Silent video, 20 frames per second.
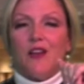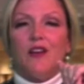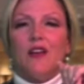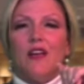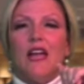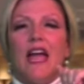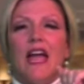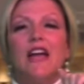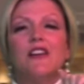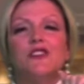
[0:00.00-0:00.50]

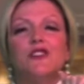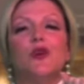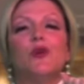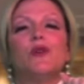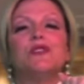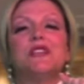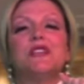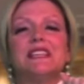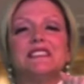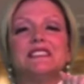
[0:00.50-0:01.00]
Has your
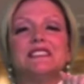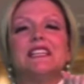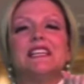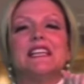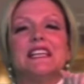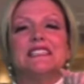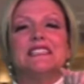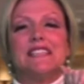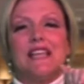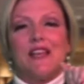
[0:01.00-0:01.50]

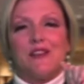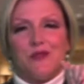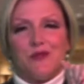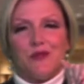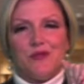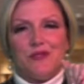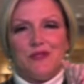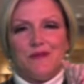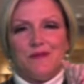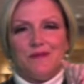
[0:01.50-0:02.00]
destiny
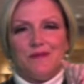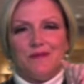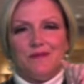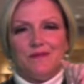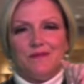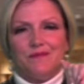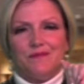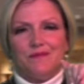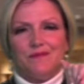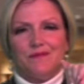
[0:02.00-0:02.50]
settled?
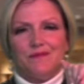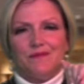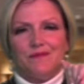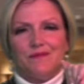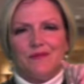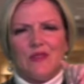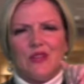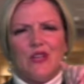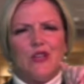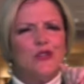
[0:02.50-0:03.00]

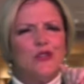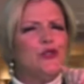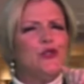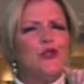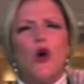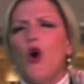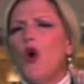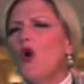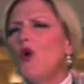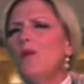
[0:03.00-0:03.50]

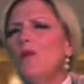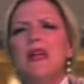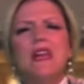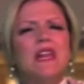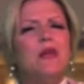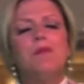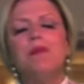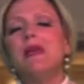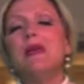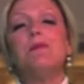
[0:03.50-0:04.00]
So
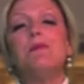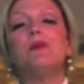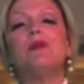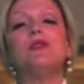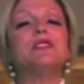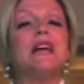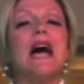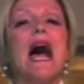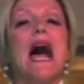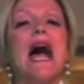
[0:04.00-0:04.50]
many people
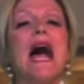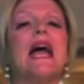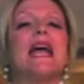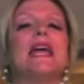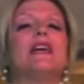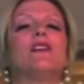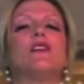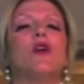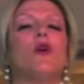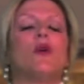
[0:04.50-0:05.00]
die
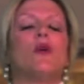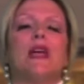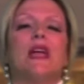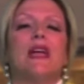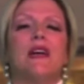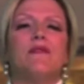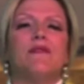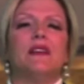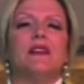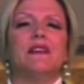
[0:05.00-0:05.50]
and go to
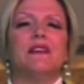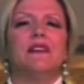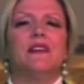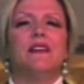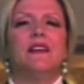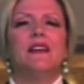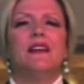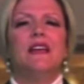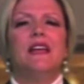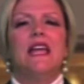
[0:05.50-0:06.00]
heaven
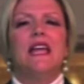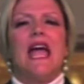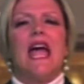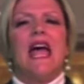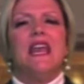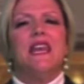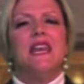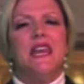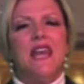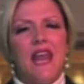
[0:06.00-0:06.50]

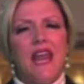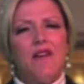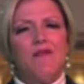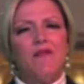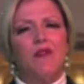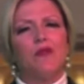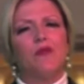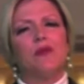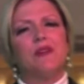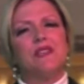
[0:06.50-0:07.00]
and
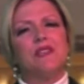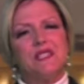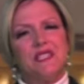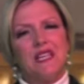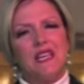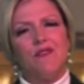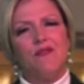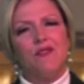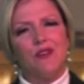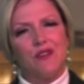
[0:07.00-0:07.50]
never
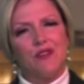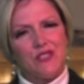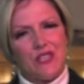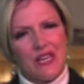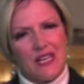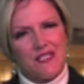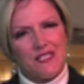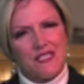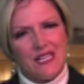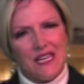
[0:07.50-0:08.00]
receive their
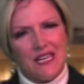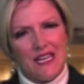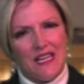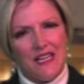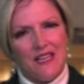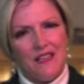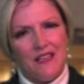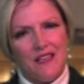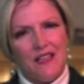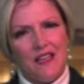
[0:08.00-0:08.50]
destiny,
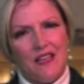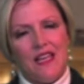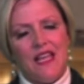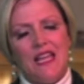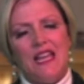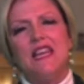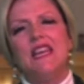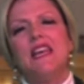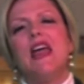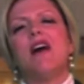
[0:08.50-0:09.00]

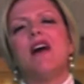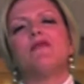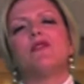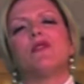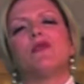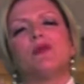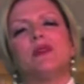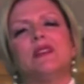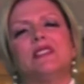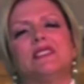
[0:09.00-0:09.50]
never
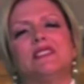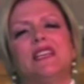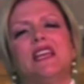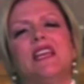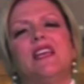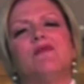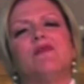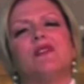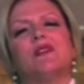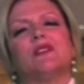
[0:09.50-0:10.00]

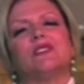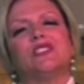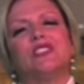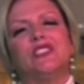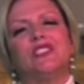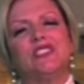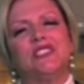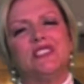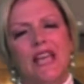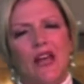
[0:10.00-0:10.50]
receive their
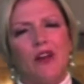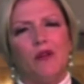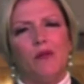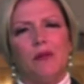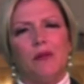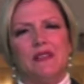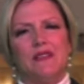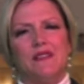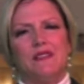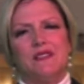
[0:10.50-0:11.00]

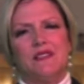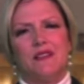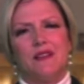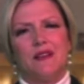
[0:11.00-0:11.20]
settlement.